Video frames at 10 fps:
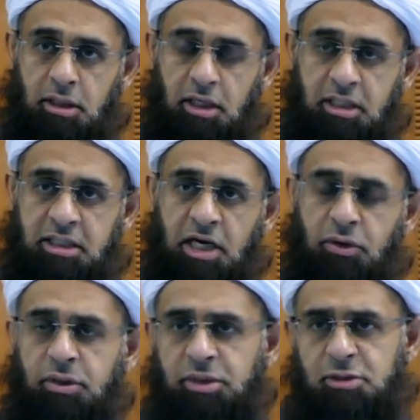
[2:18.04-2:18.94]
A
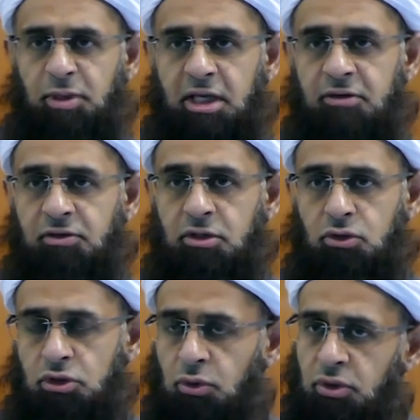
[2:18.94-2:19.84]
dowry must be given to
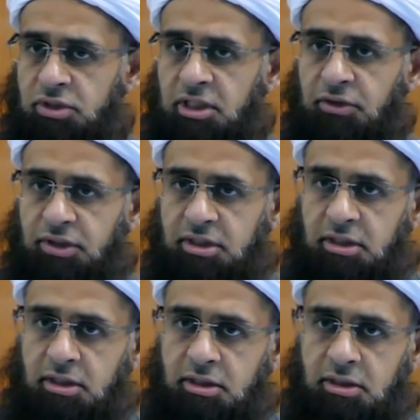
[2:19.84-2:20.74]
show your
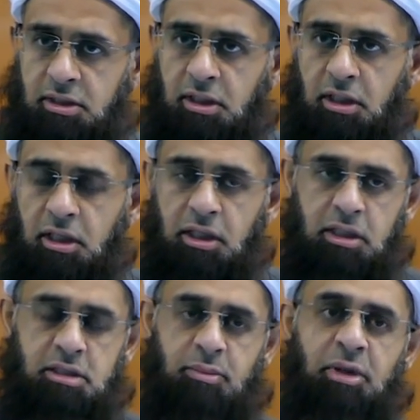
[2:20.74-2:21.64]
seriousness.
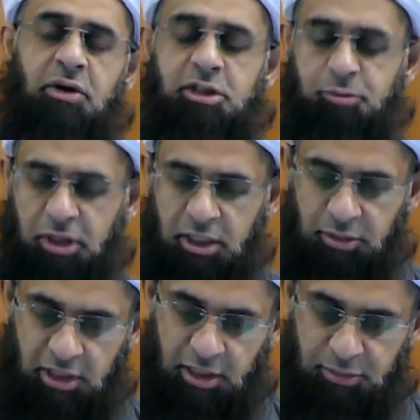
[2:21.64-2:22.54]
There's a marriage
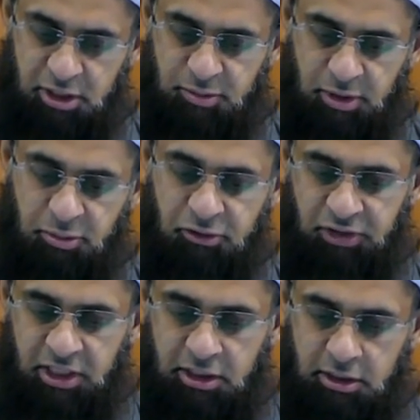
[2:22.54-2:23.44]
payment that must be
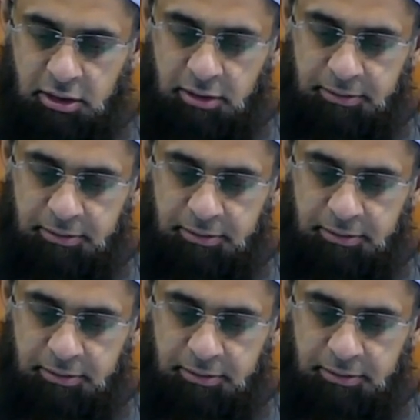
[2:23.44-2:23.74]
provided.